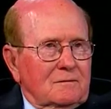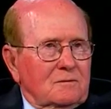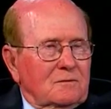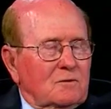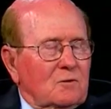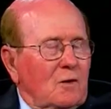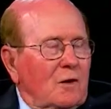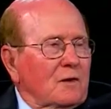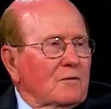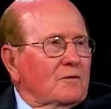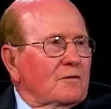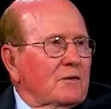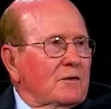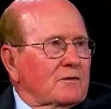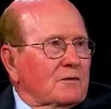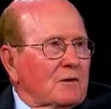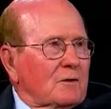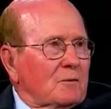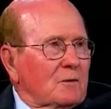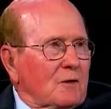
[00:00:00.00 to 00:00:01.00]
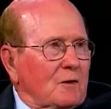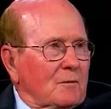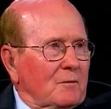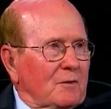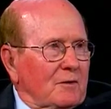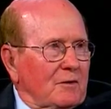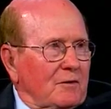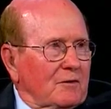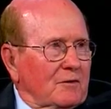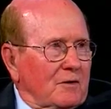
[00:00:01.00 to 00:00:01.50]
quad 50
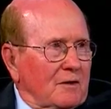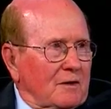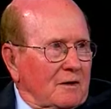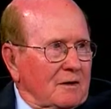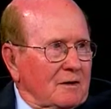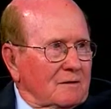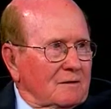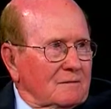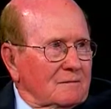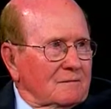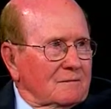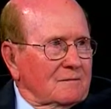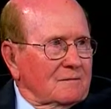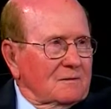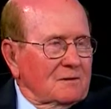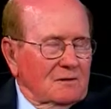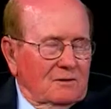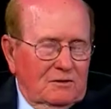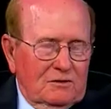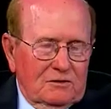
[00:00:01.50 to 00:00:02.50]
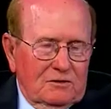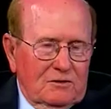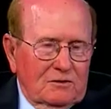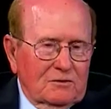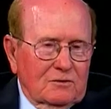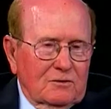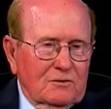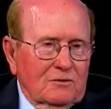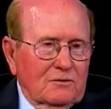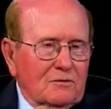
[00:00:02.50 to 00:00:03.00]
millimeters on a, in this
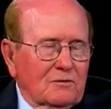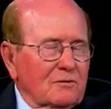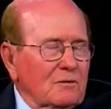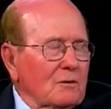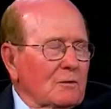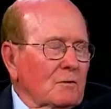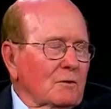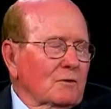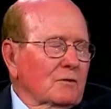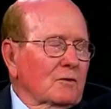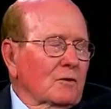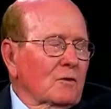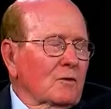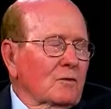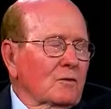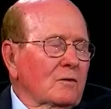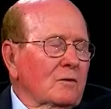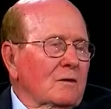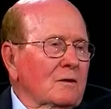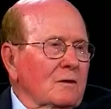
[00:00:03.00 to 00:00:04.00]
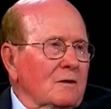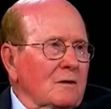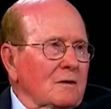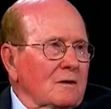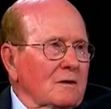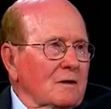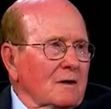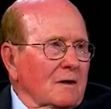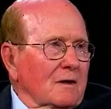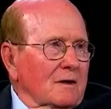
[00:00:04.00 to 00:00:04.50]
instance, they were towed
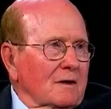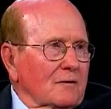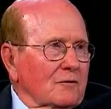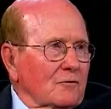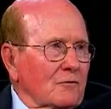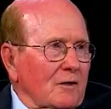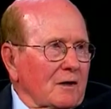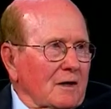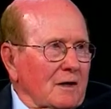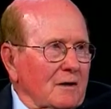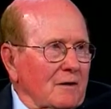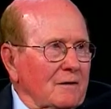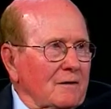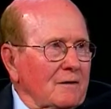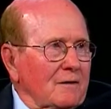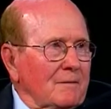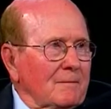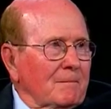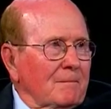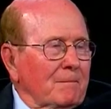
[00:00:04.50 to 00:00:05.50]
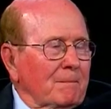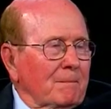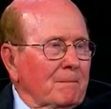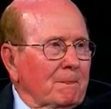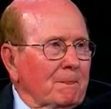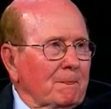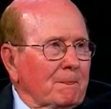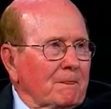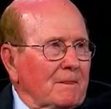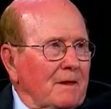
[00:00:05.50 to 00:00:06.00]
on a trailer,
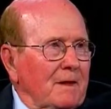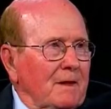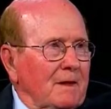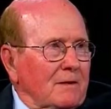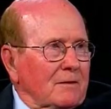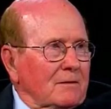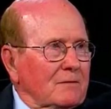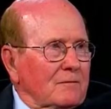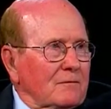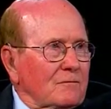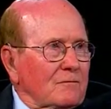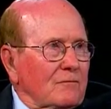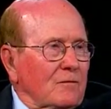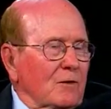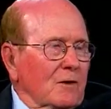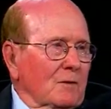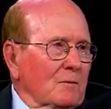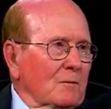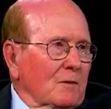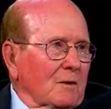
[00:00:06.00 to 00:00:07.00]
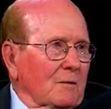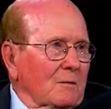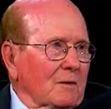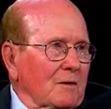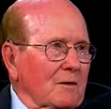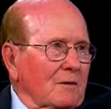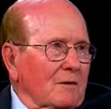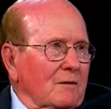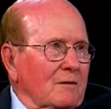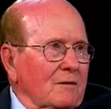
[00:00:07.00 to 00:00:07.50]
and 40
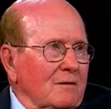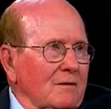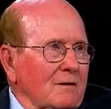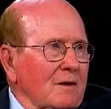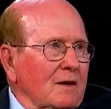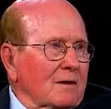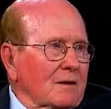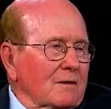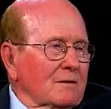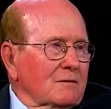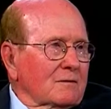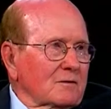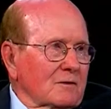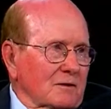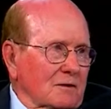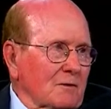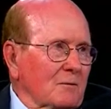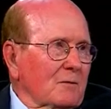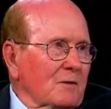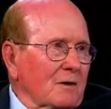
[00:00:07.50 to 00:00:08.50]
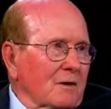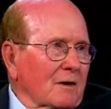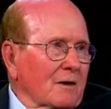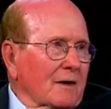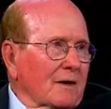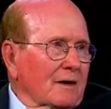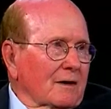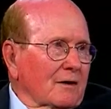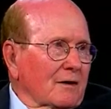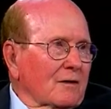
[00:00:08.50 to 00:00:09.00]
millimeter uh, single barrel
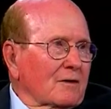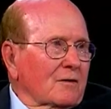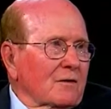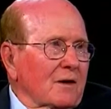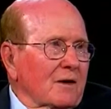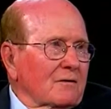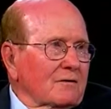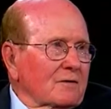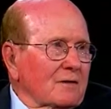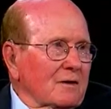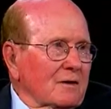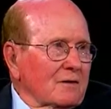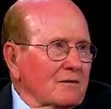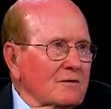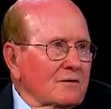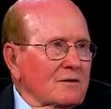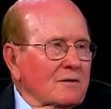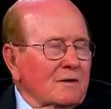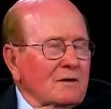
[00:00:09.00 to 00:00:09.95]
anti aircraft guns.